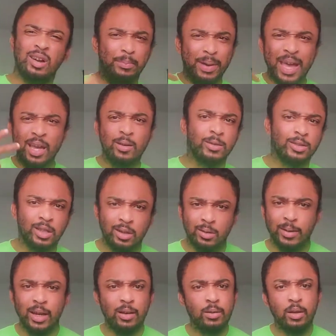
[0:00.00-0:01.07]
the bank or
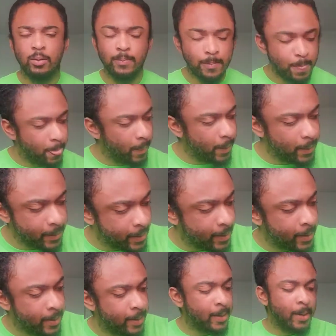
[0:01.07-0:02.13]
something, I don't know.
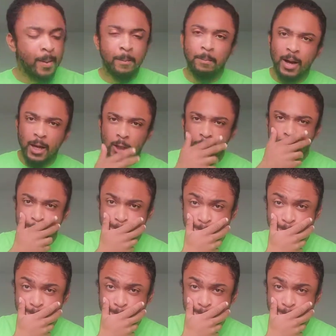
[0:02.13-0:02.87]
But